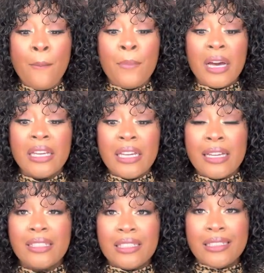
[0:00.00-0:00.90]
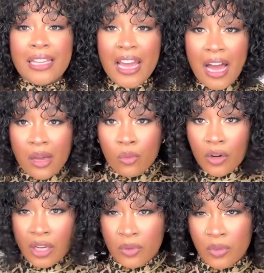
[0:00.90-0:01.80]
But yes, today I'm
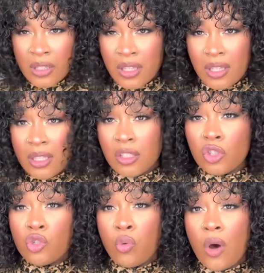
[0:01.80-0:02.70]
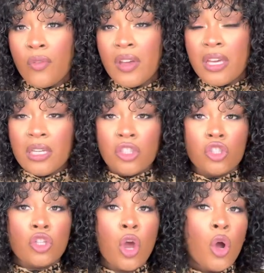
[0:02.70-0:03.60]
working with this
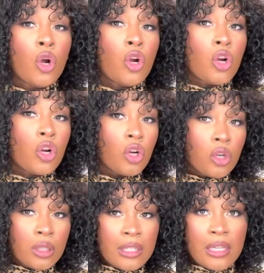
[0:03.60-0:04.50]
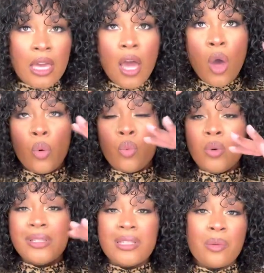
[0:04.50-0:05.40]
12-inch curly
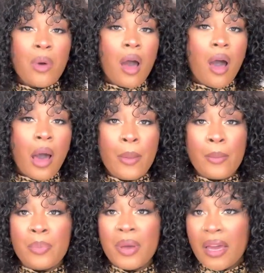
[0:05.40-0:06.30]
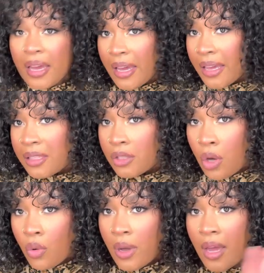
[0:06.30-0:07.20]
with some hot bangs,
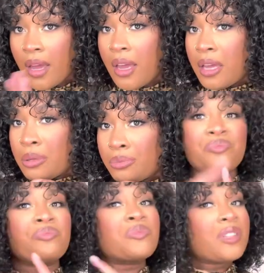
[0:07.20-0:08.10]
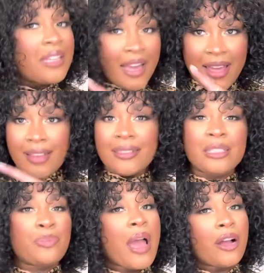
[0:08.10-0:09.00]
okay?
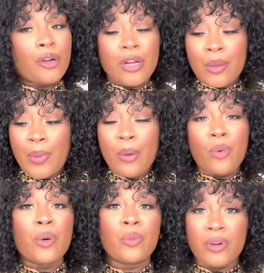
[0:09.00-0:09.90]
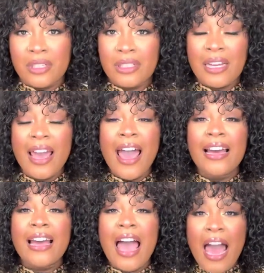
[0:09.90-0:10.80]
Yes, pack her up. I want one.
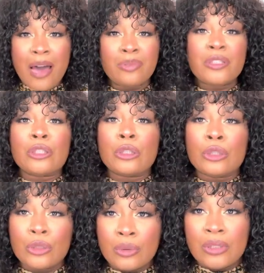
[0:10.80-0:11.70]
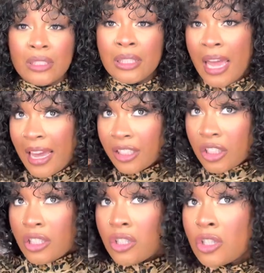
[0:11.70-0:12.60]
Absolutely.
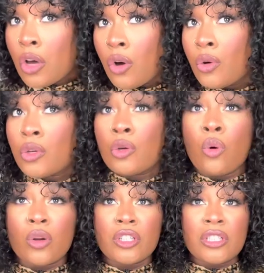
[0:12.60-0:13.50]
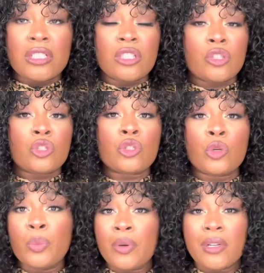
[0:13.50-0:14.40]
She is so gorgeous,
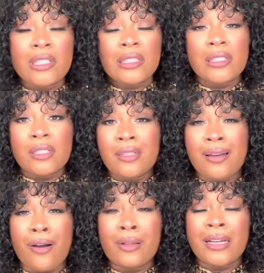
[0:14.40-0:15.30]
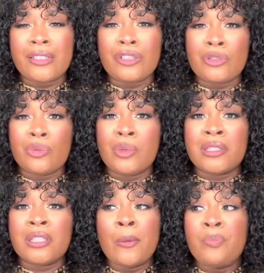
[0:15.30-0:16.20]
super easy. All I had to do
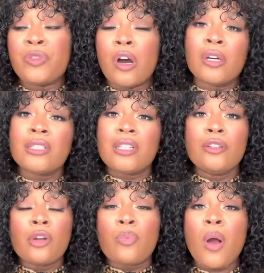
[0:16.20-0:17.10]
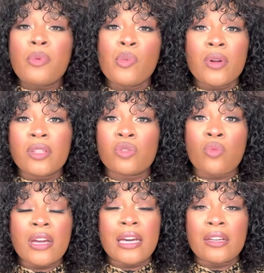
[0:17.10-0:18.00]
was, honestly, you could probably wear this
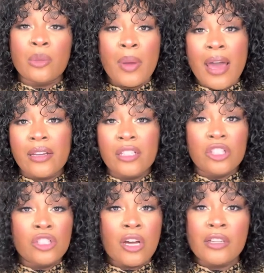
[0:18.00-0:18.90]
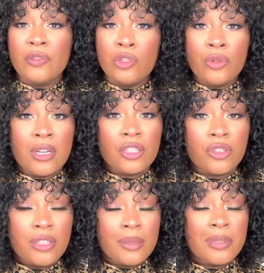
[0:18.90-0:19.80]
right out of the package and not even do the extra
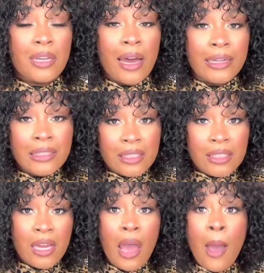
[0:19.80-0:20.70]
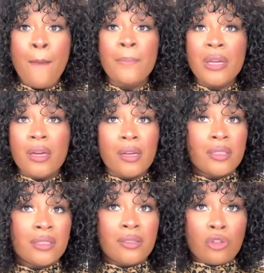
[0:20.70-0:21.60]
steps that I did,
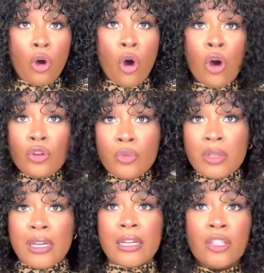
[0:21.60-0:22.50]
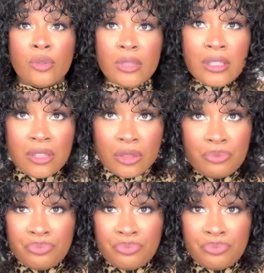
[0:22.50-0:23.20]
because all you really got to do is